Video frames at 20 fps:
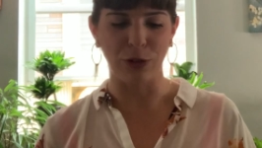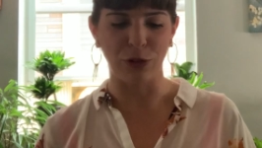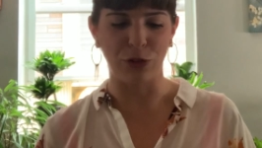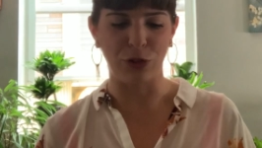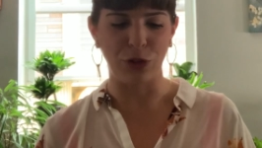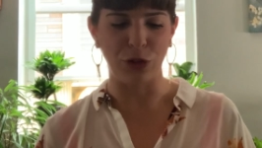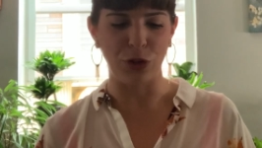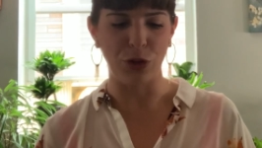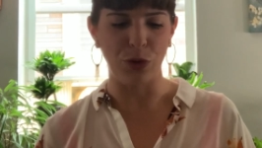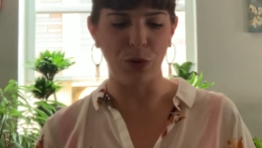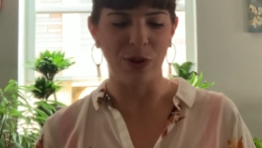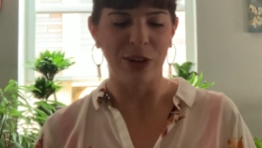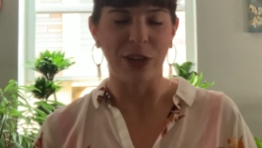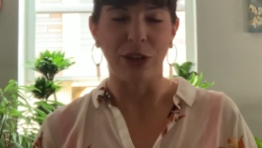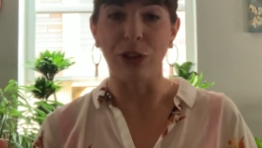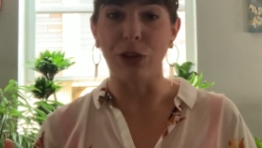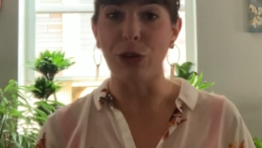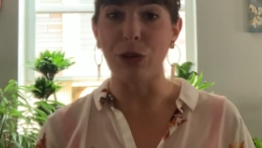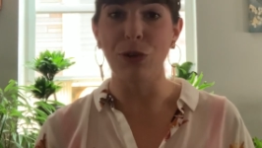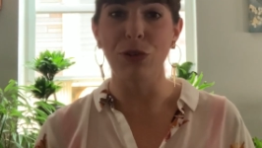to
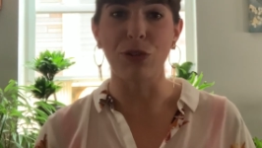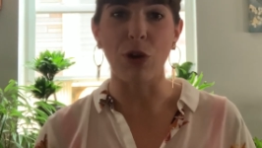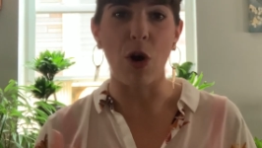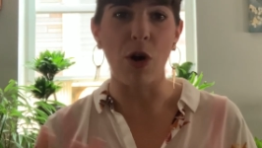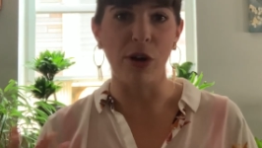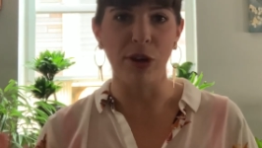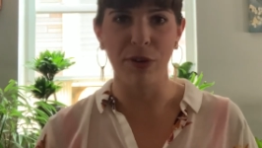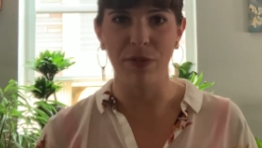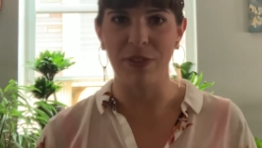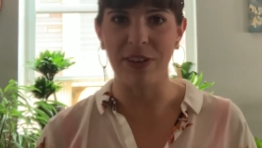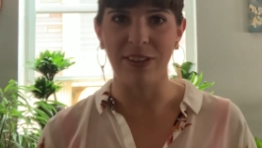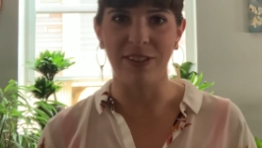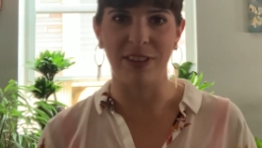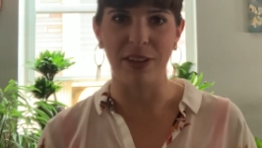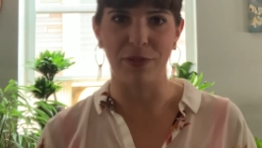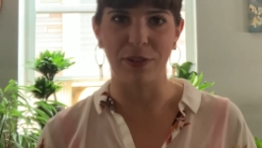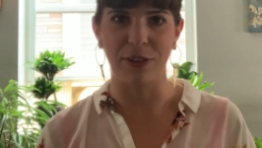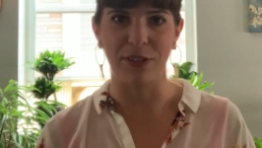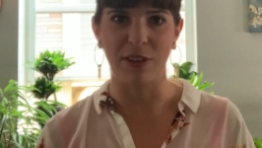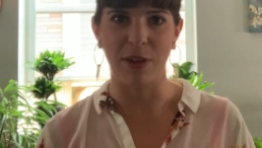use all of these
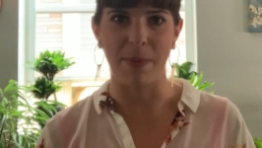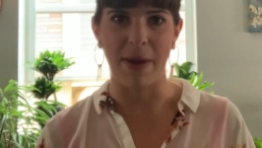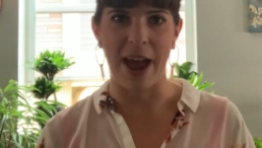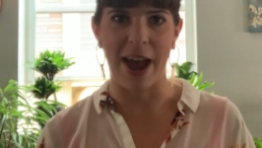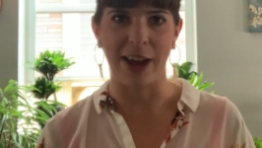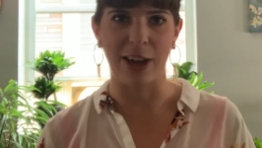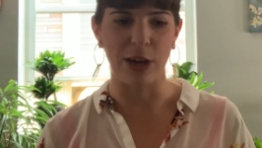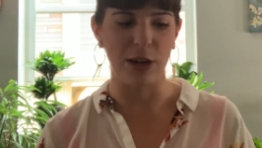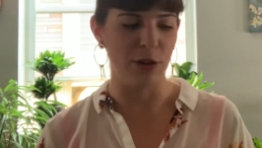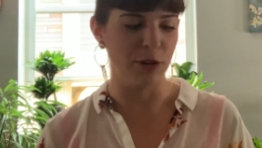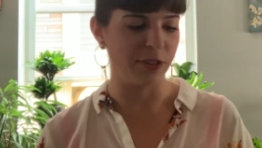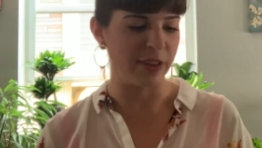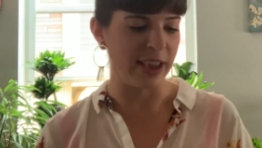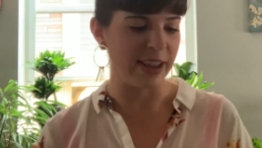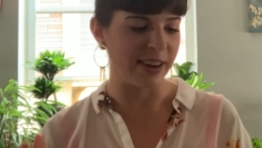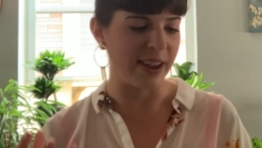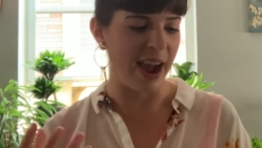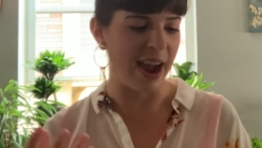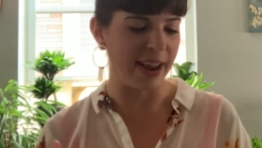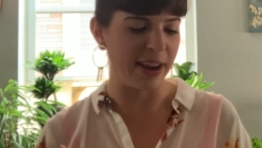different tobaccos
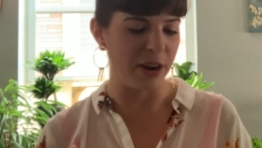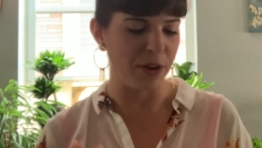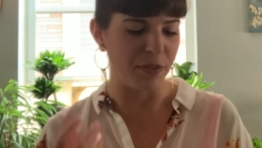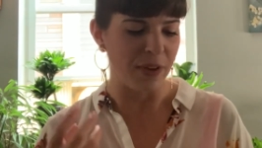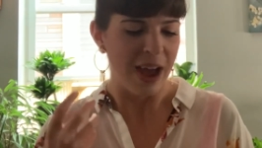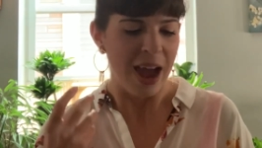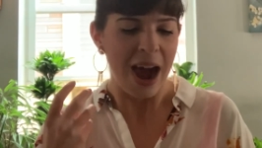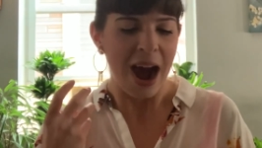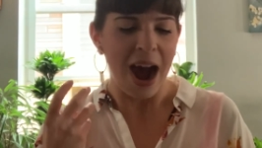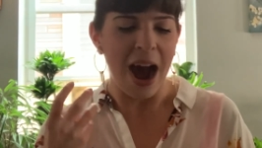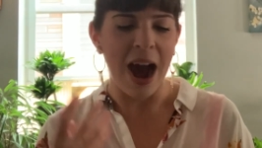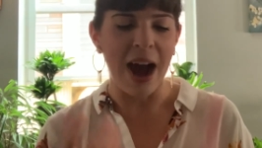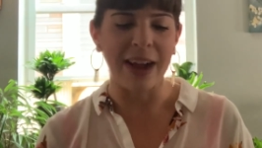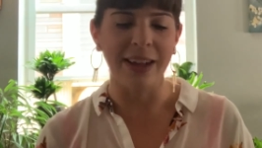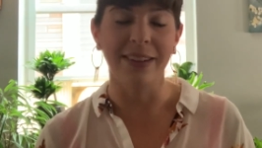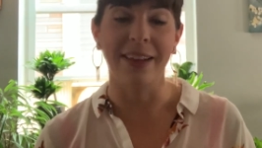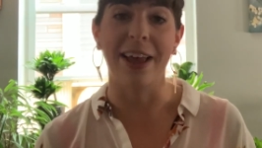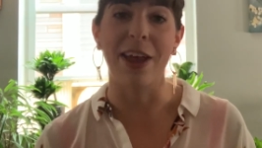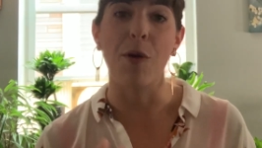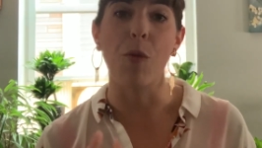and kind of
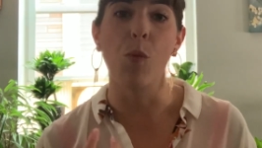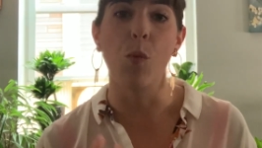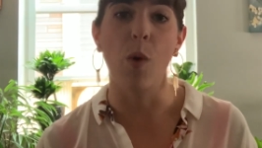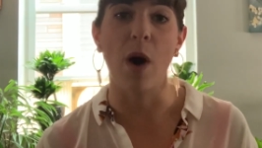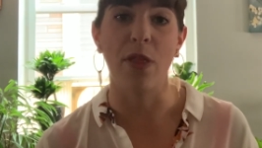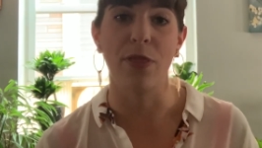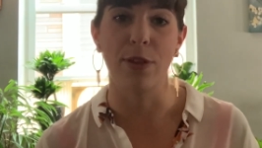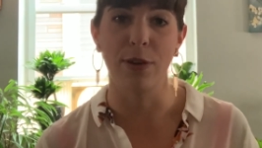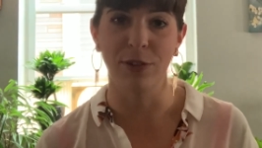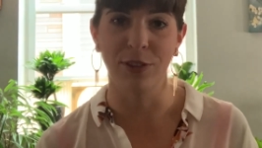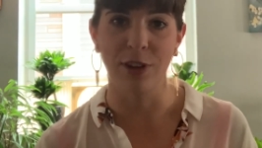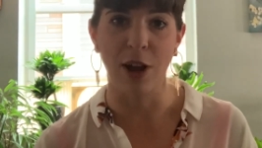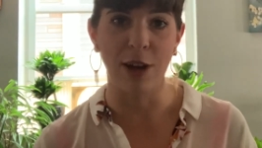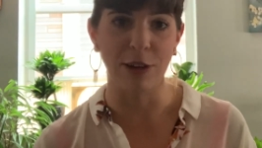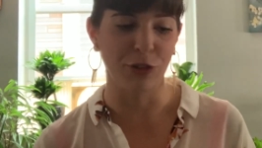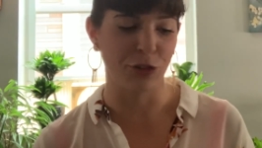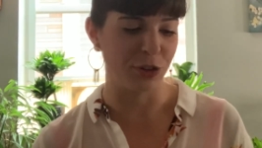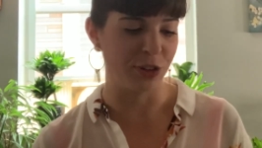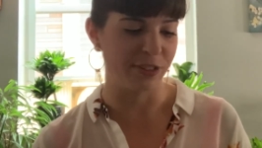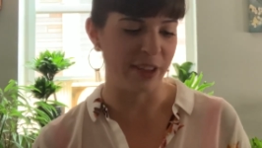highlight what those
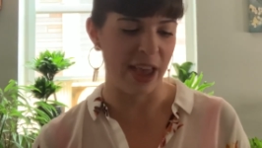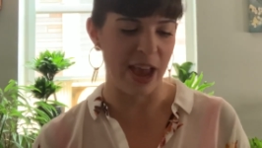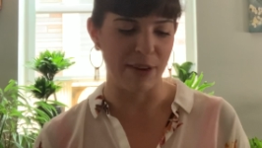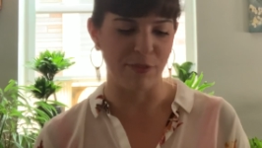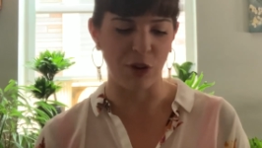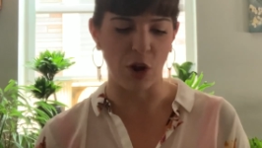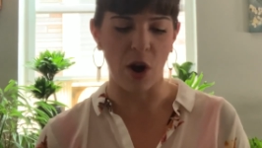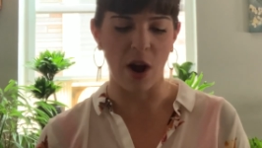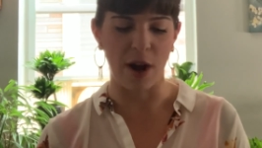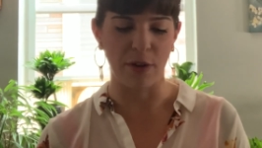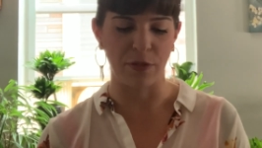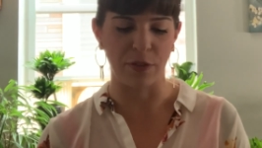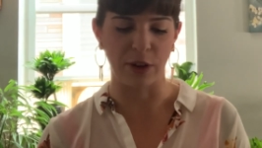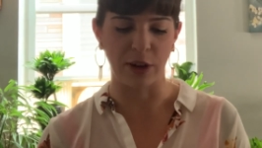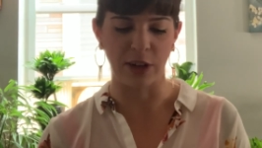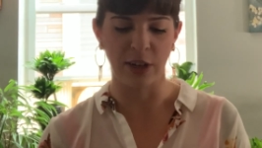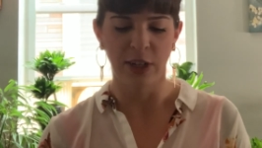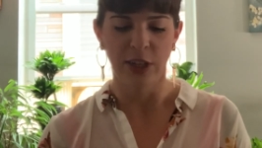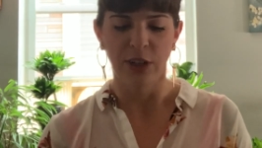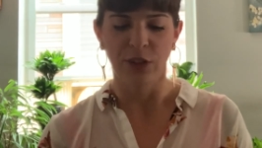countries have to
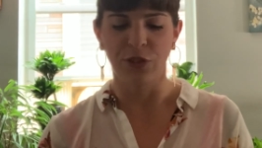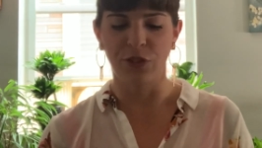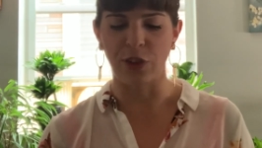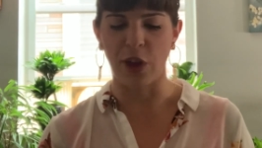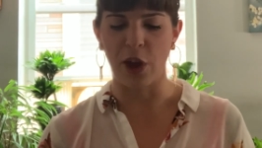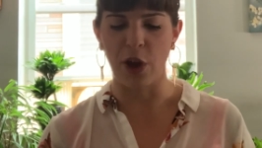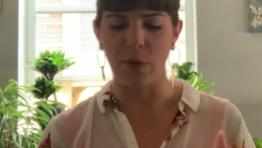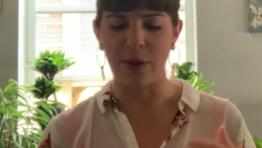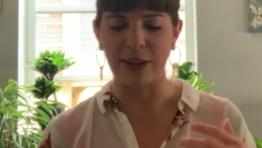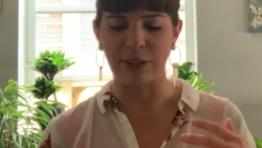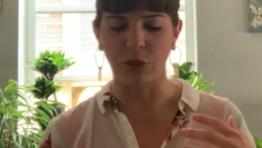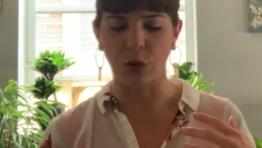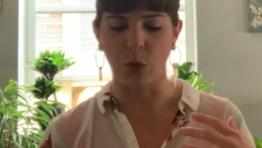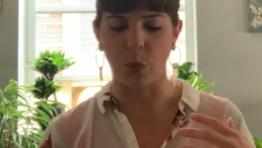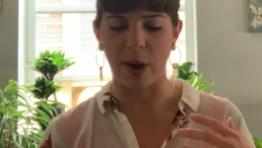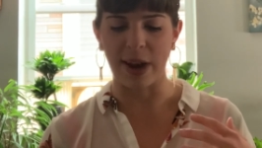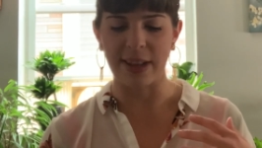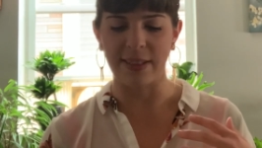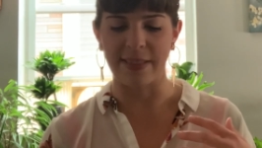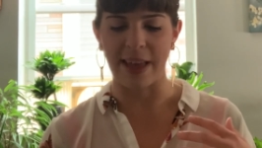offer. So it's
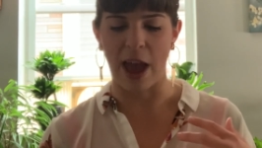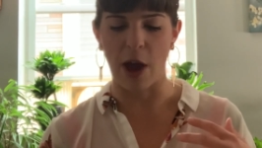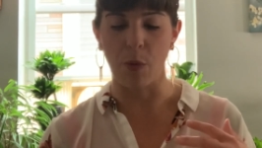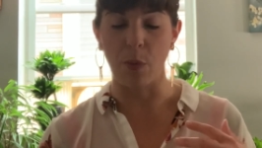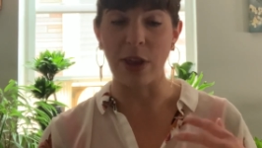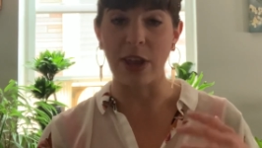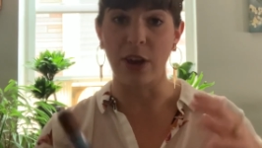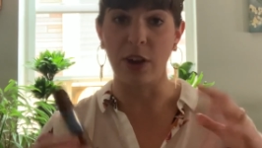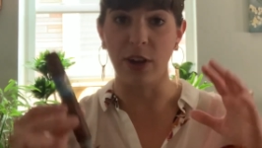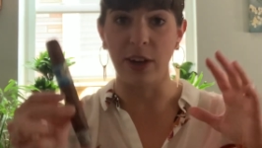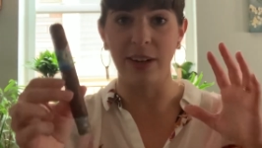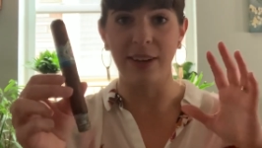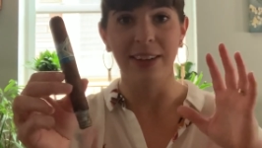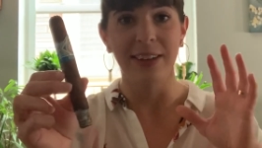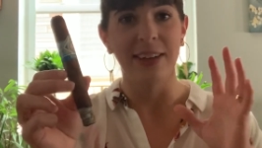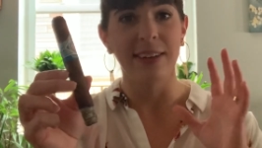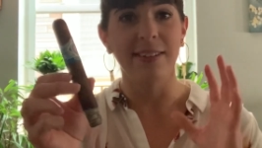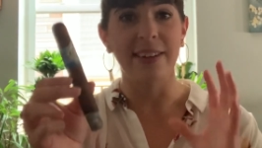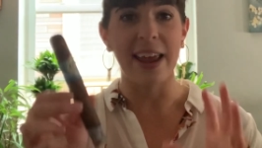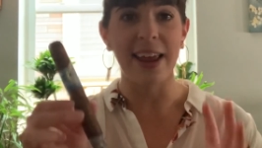great that we could
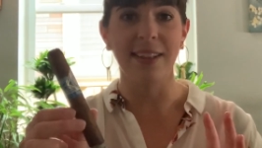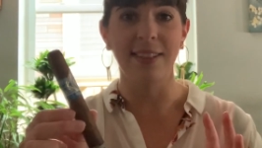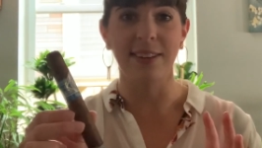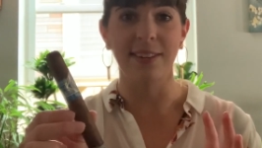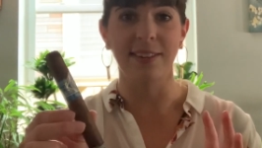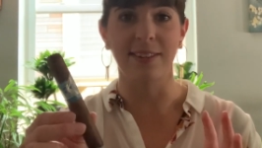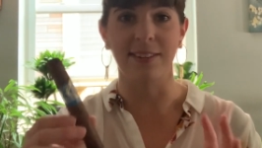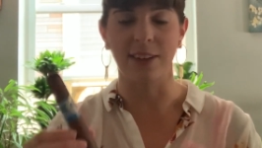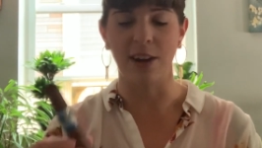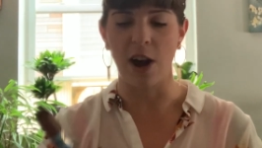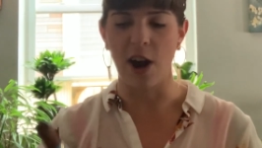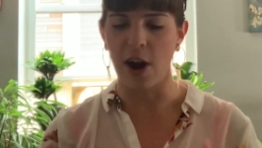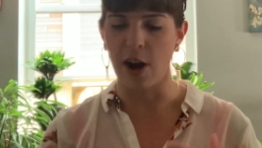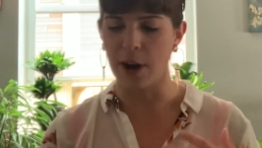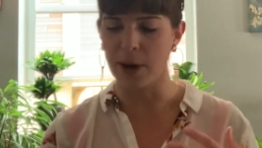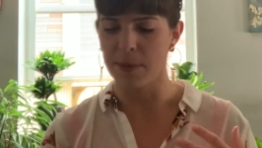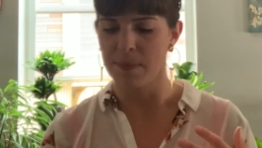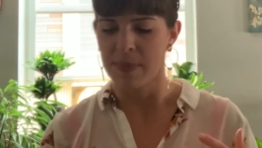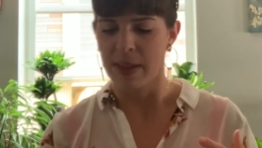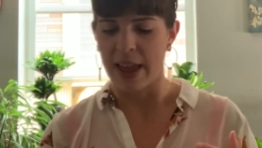take this
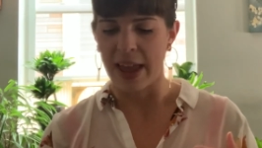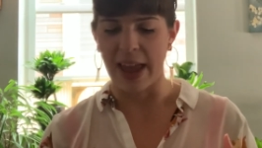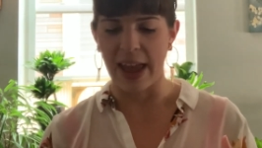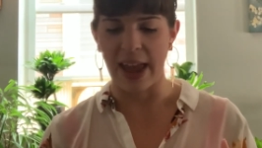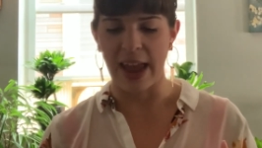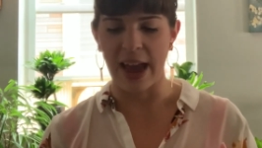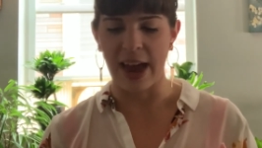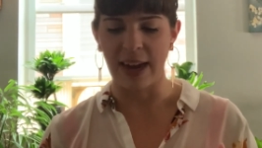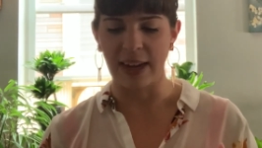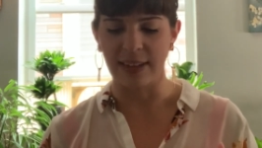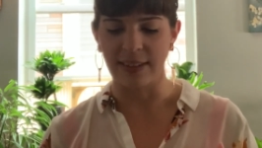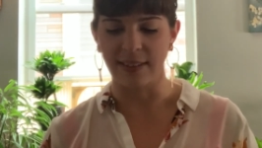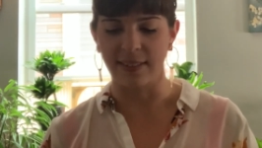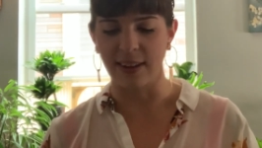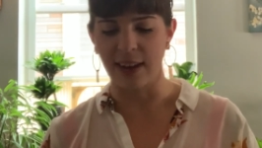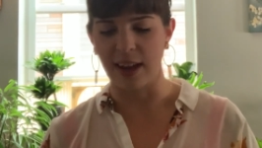cigar and